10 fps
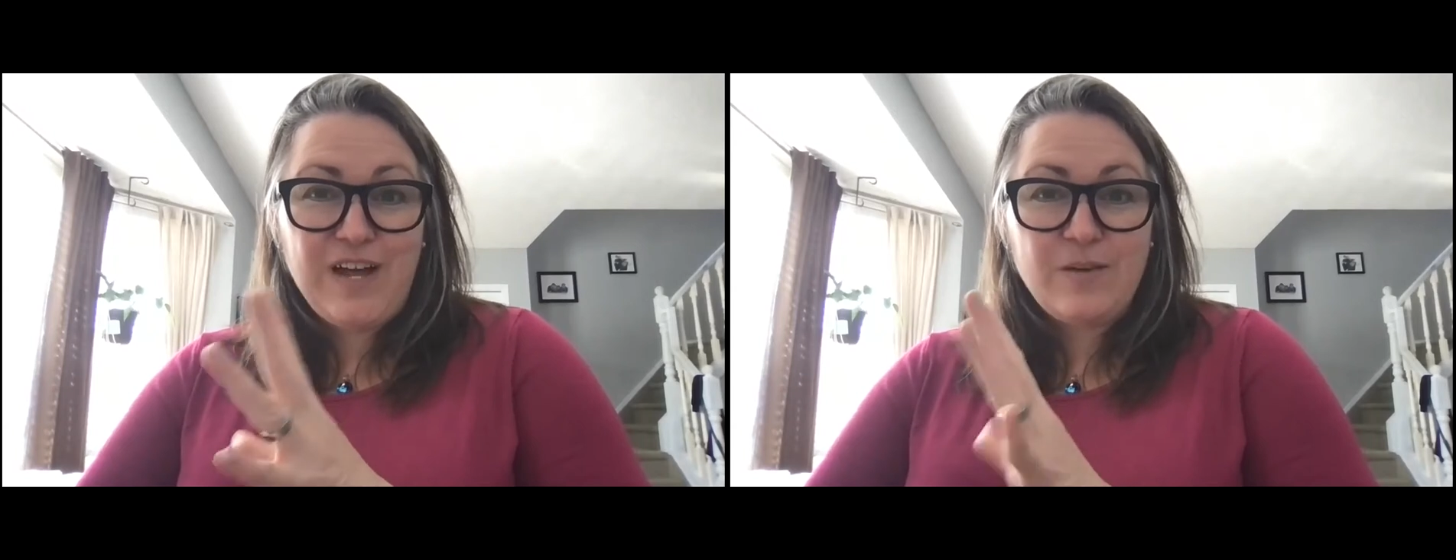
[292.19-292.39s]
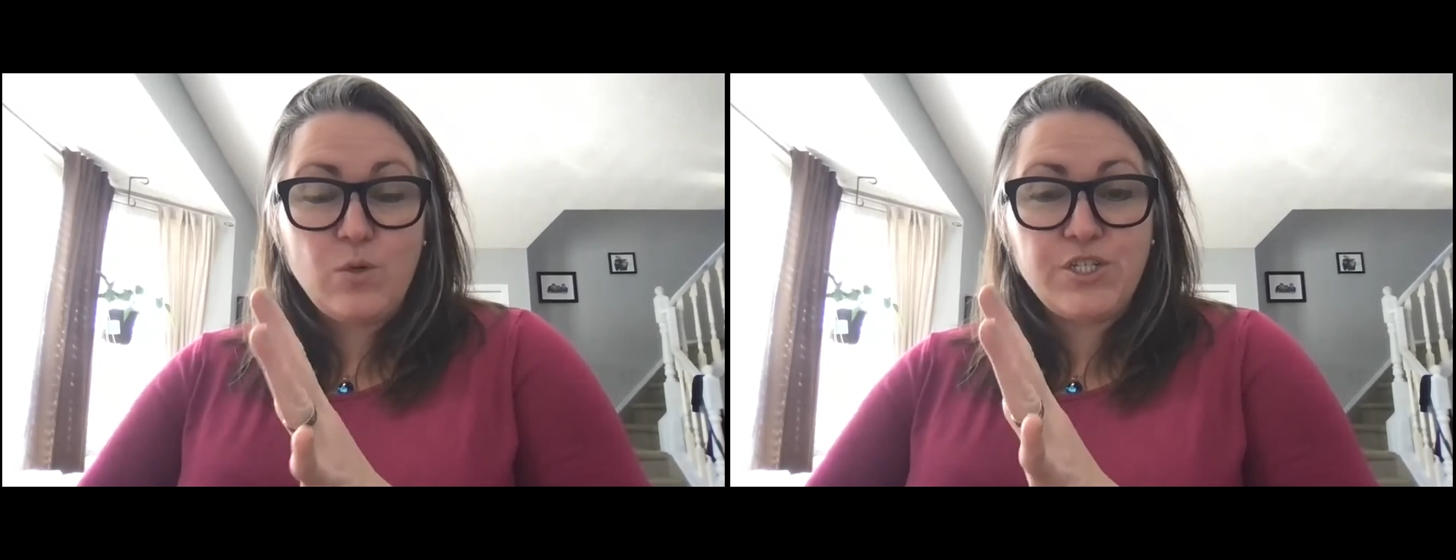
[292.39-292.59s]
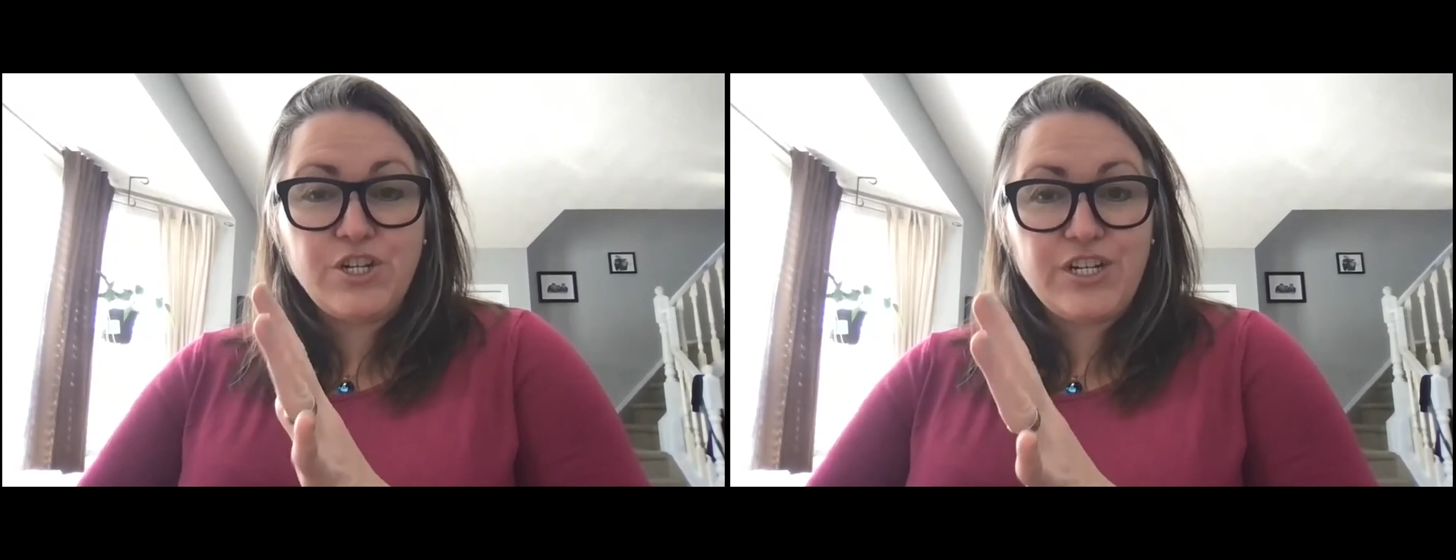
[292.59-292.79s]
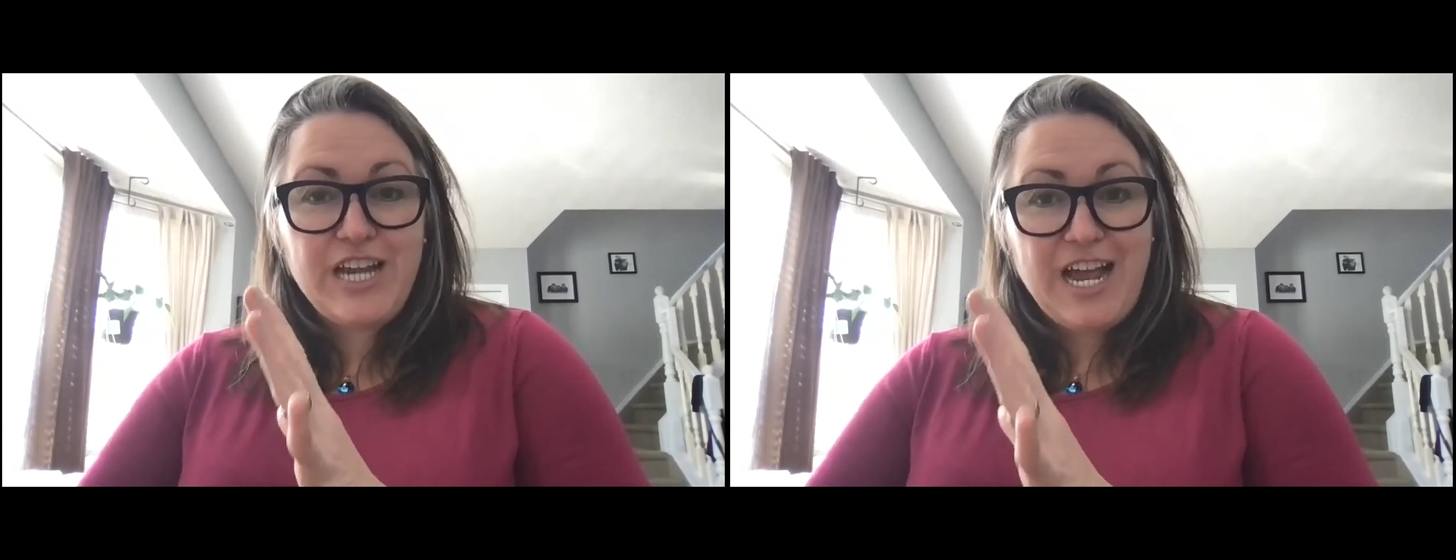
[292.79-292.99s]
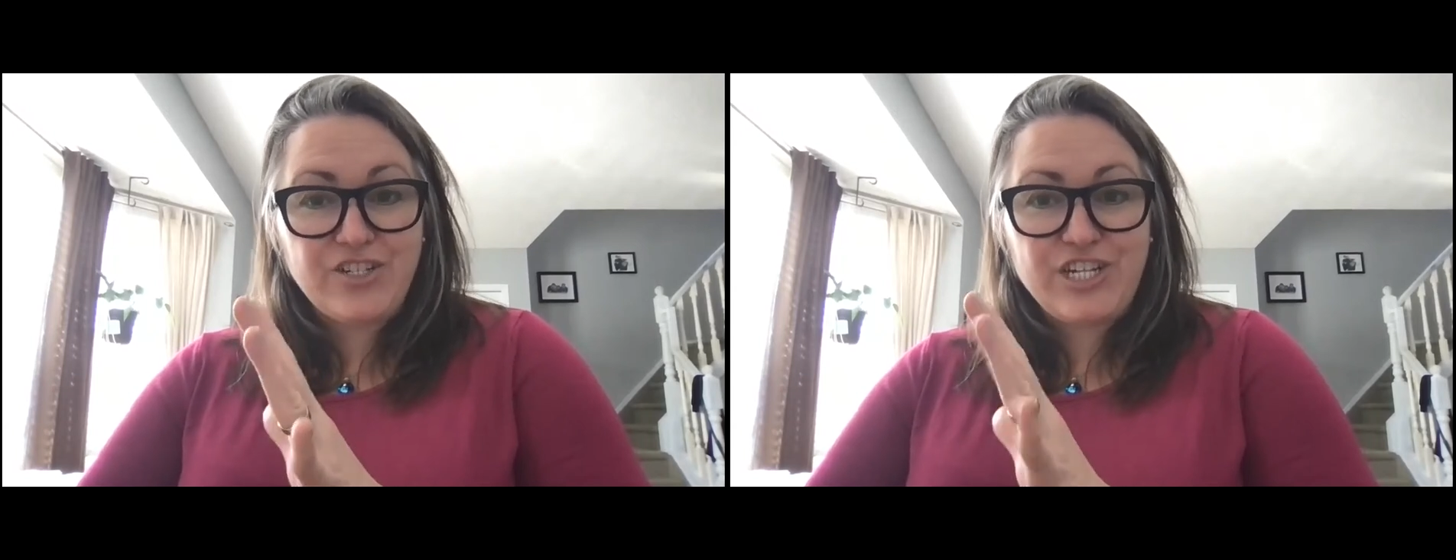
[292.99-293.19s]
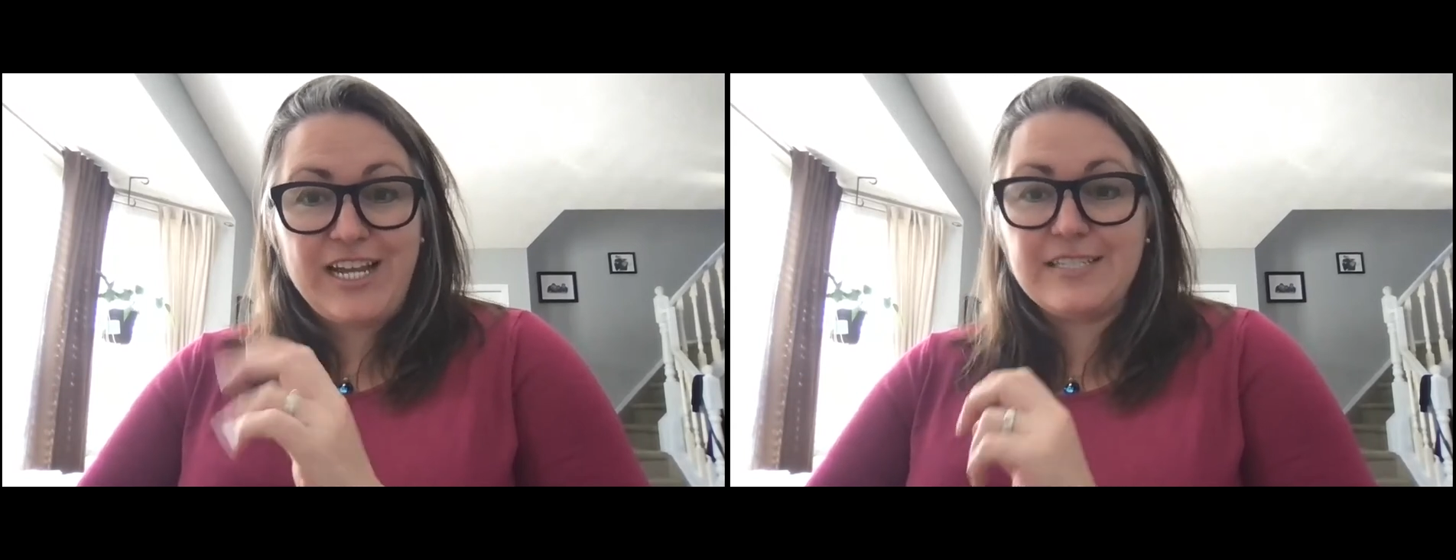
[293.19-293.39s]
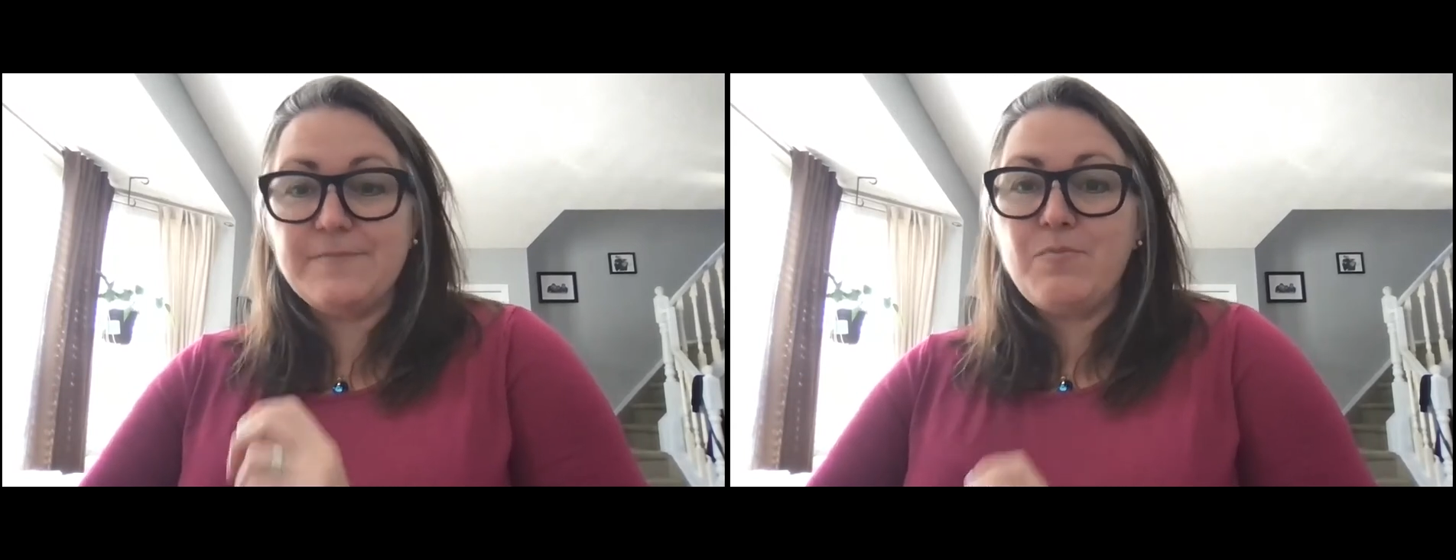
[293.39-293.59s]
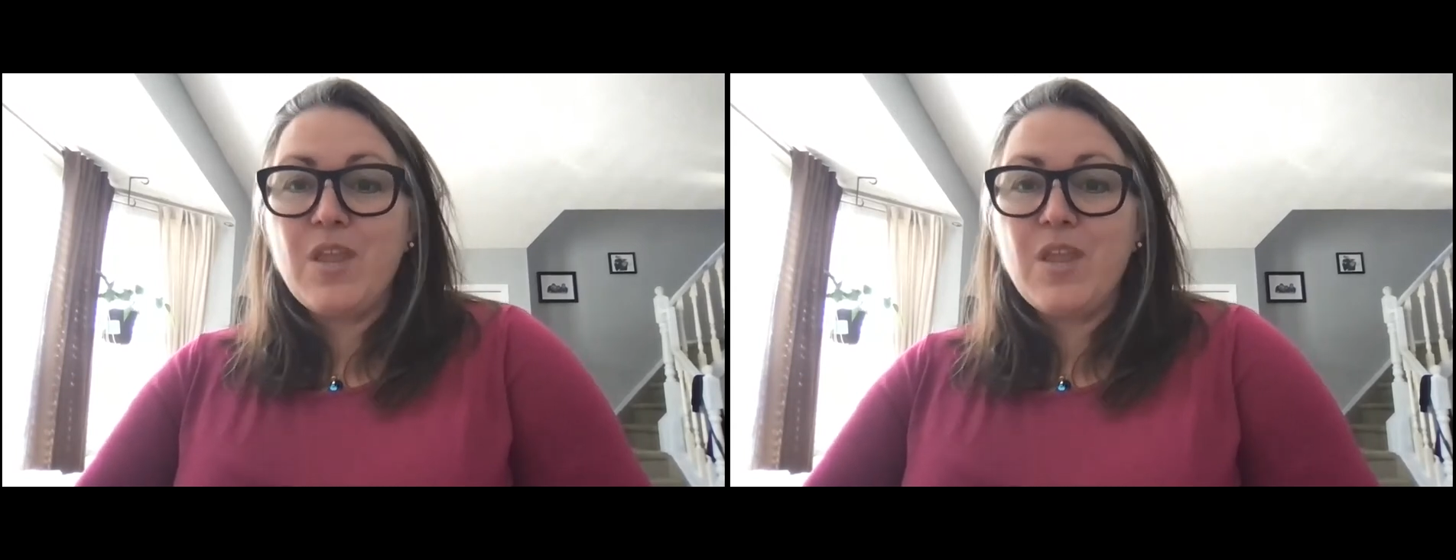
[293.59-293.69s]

find which are good hashtags.